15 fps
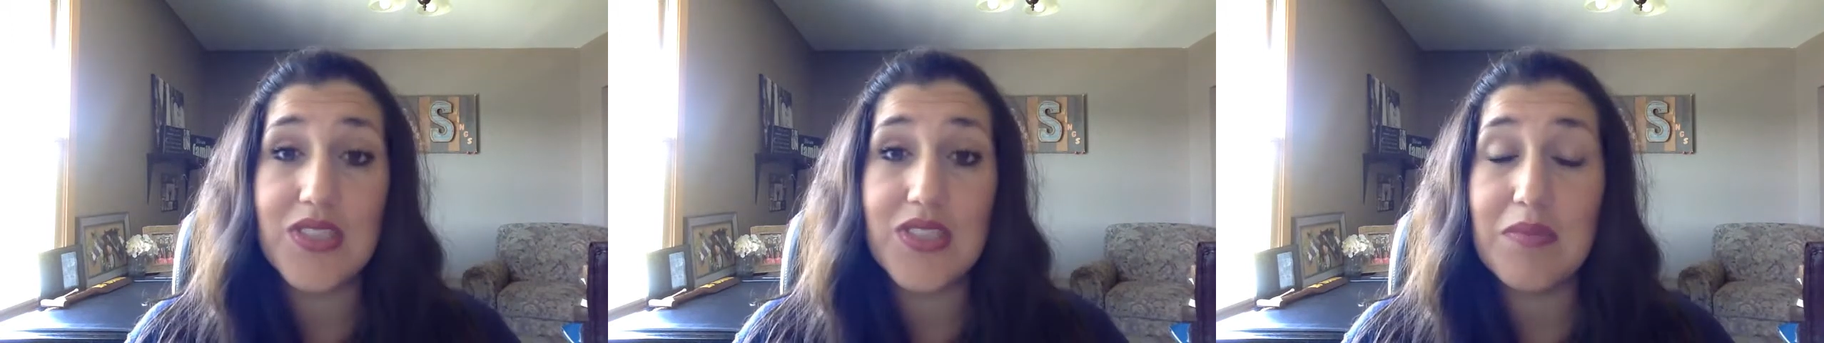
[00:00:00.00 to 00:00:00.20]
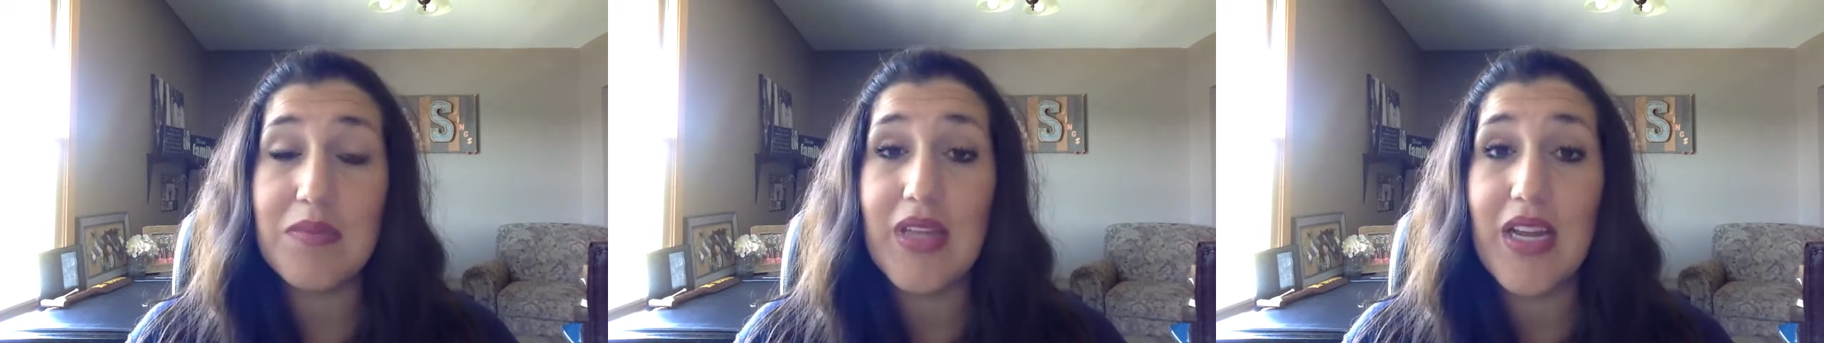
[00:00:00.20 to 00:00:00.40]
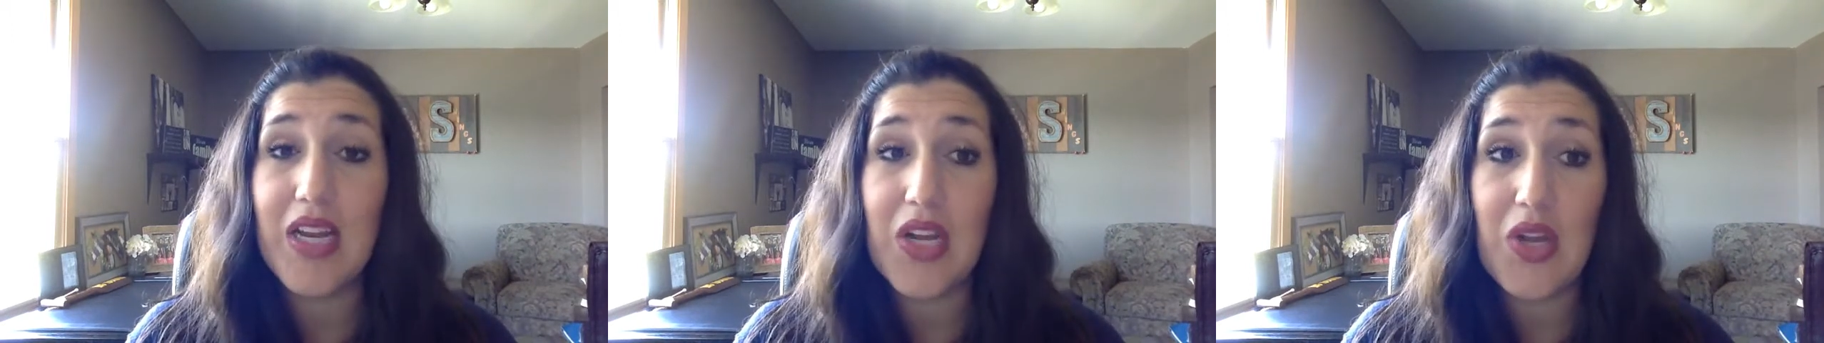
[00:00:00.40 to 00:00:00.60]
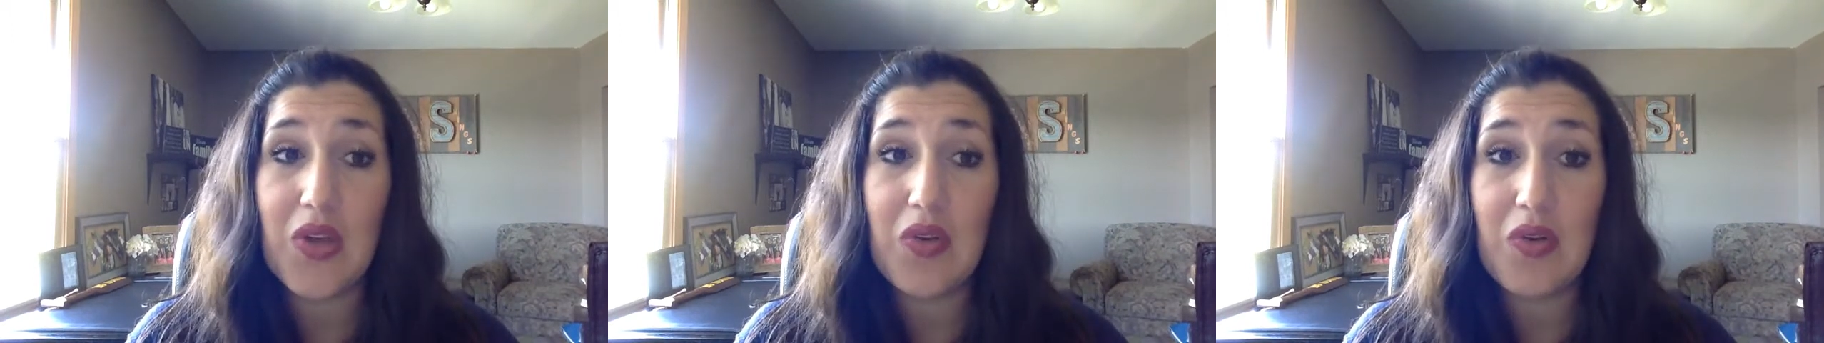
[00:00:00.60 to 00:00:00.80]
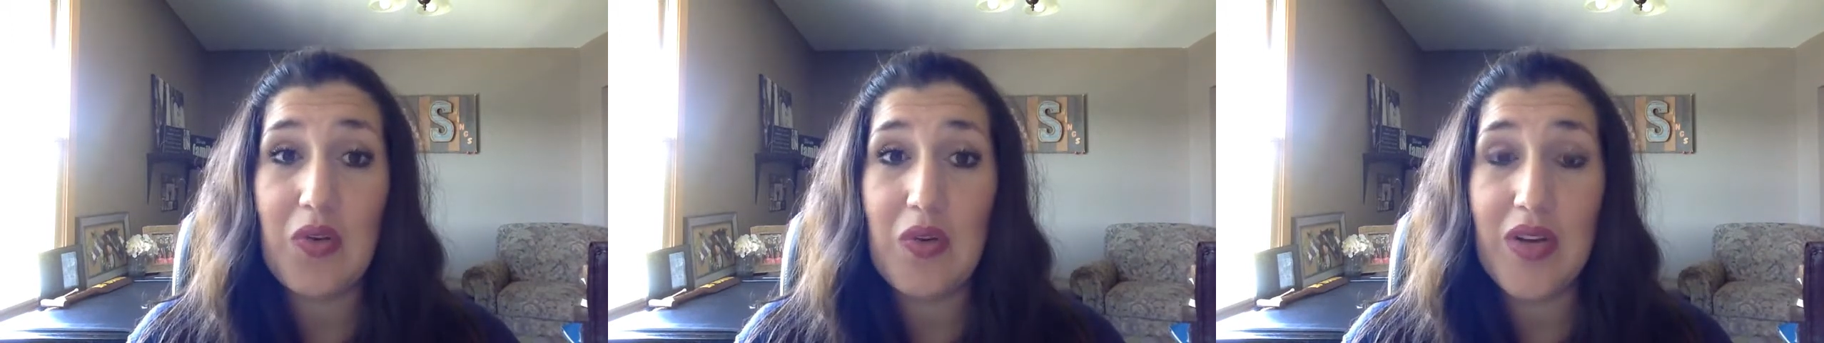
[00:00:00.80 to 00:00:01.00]
something
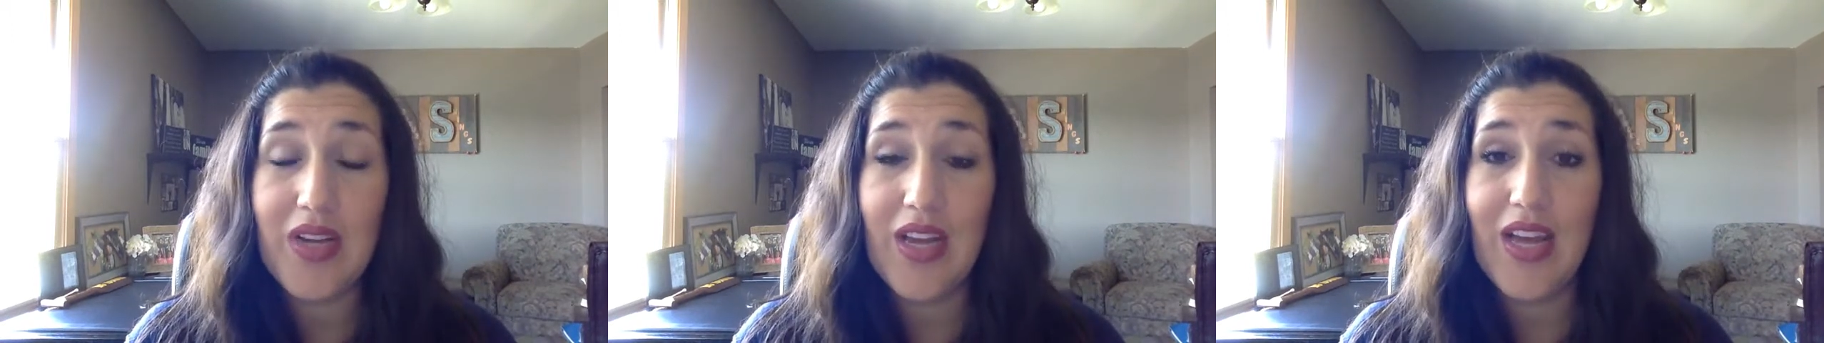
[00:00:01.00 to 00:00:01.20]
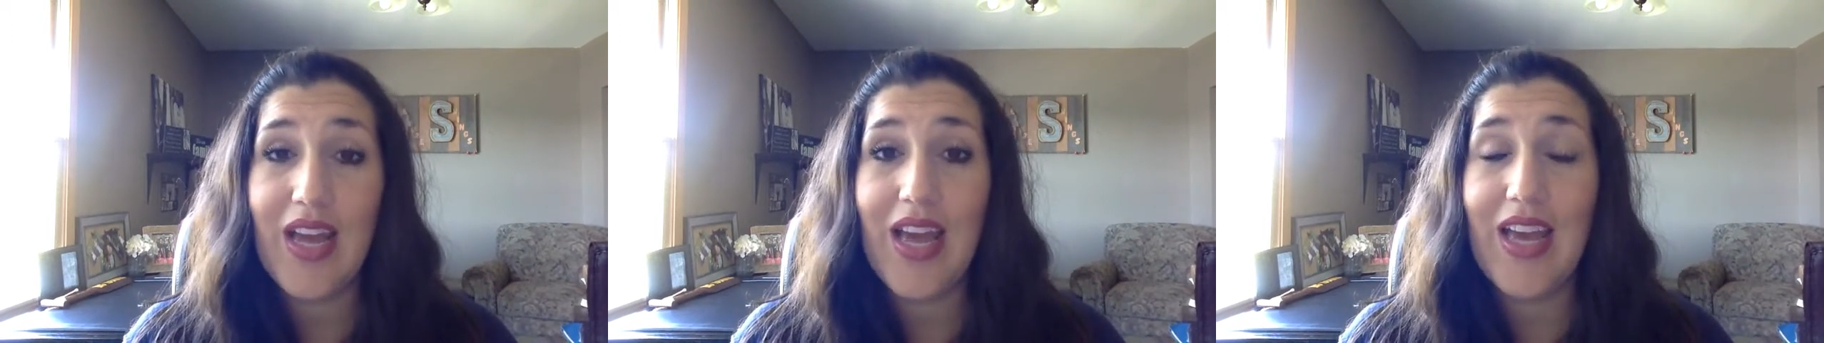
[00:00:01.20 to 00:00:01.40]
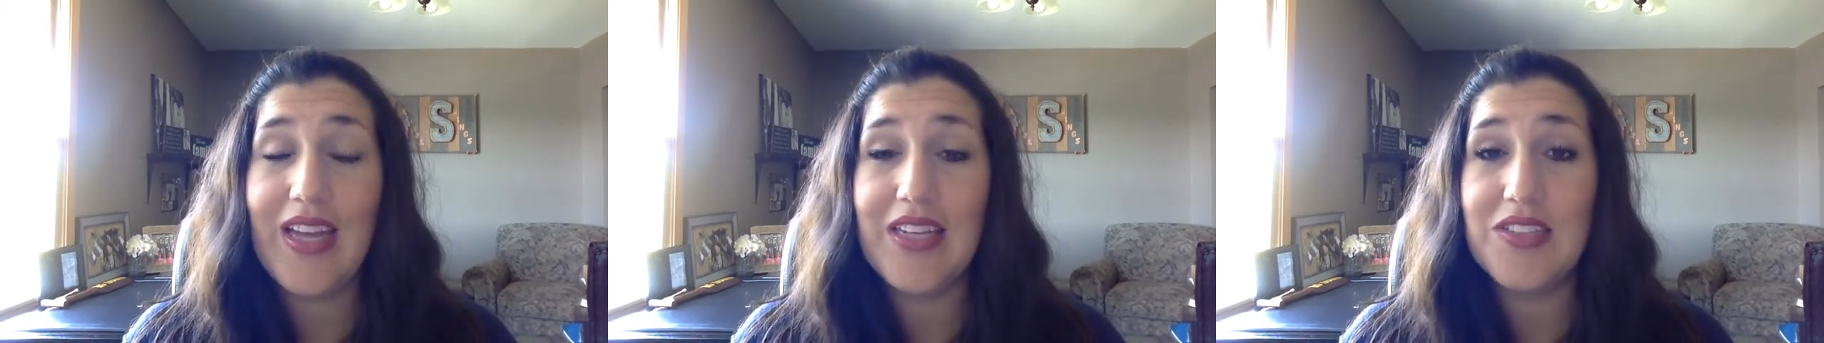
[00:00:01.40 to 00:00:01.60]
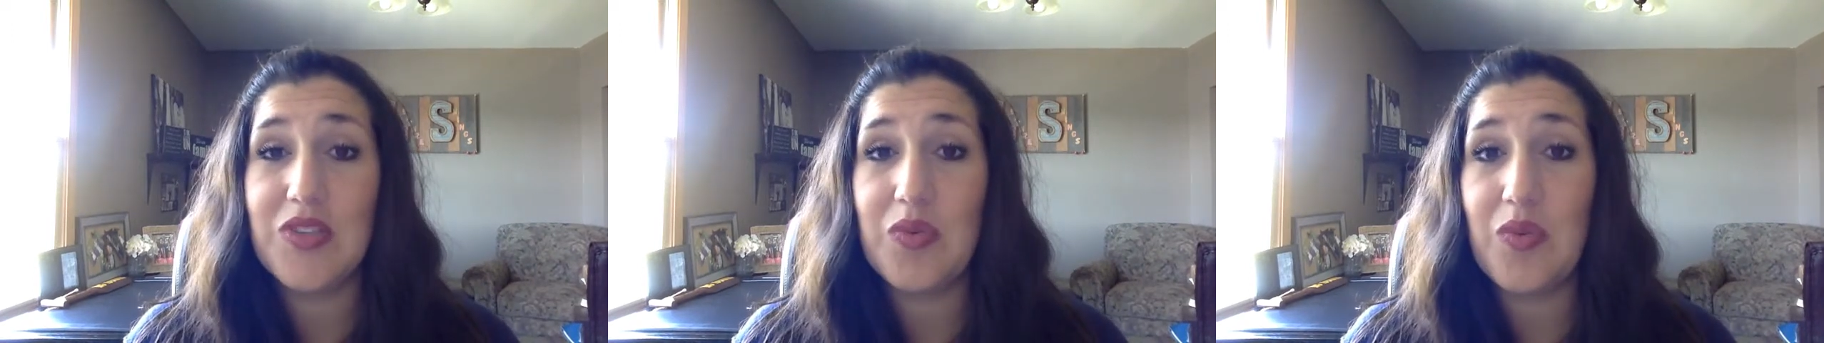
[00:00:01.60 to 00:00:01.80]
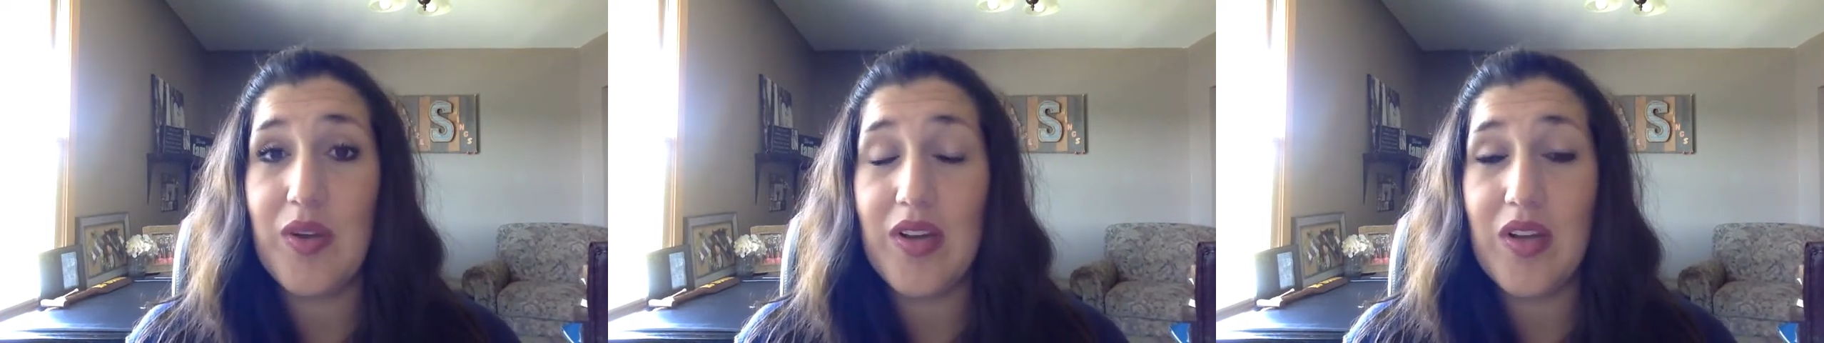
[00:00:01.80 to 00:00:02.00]
new, and it's
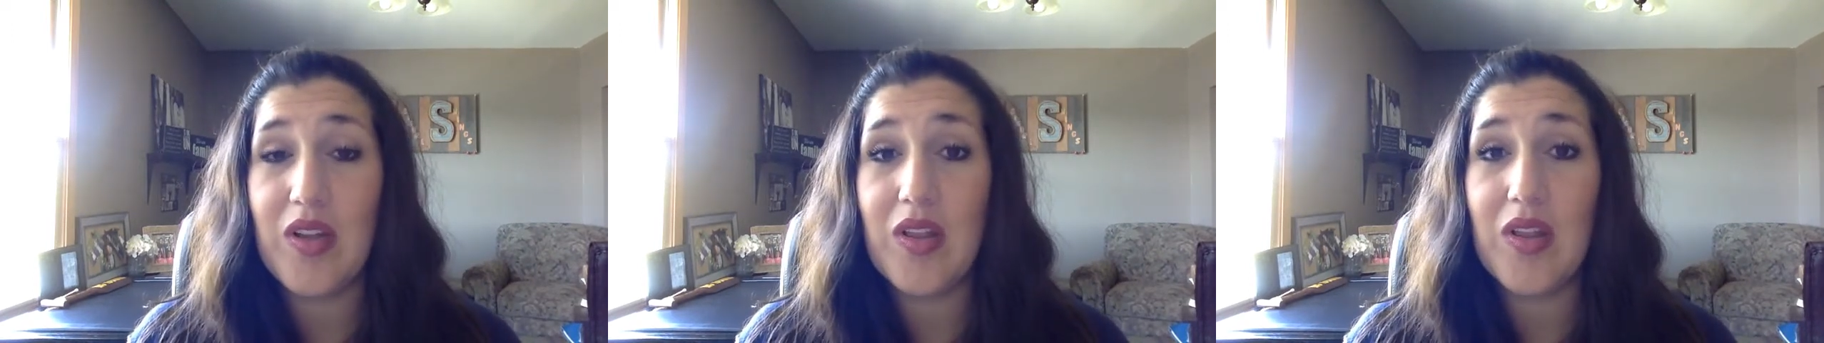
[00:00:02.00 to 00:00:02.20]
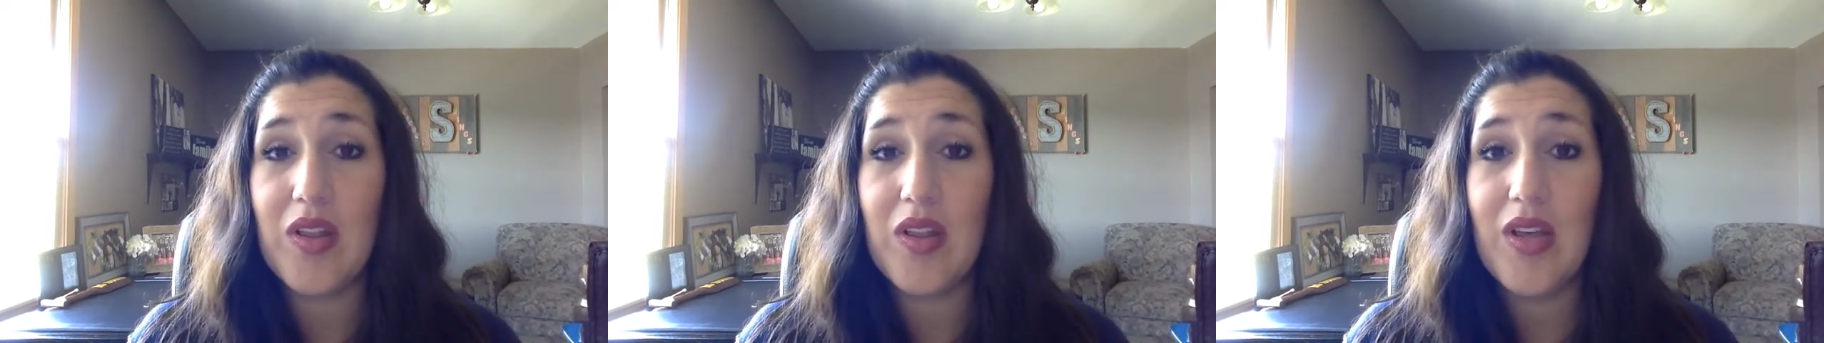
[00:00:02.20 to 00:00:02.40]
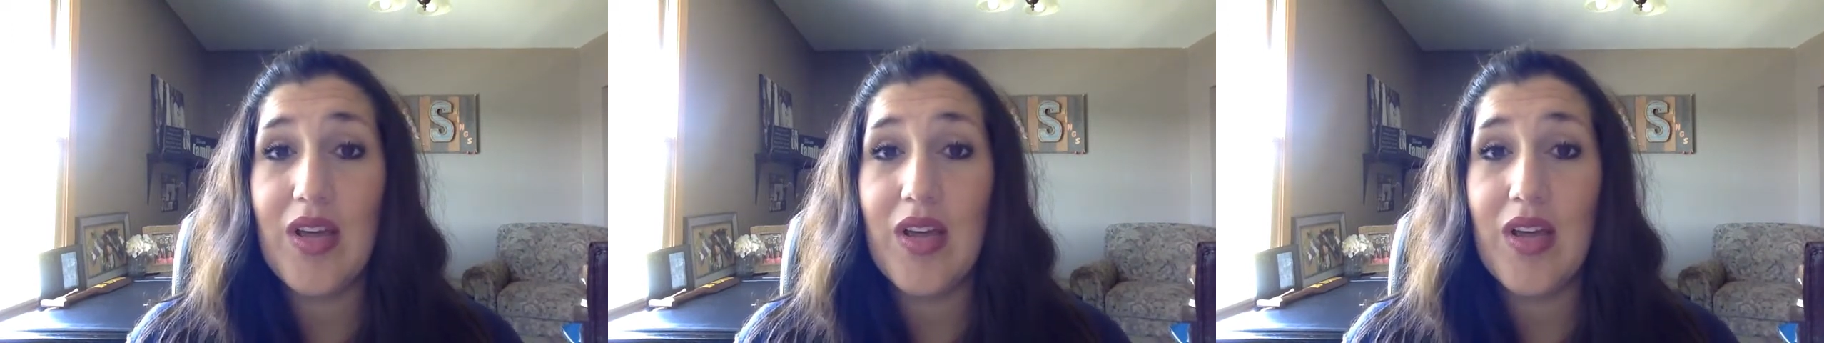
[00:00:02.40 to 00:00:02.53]
a real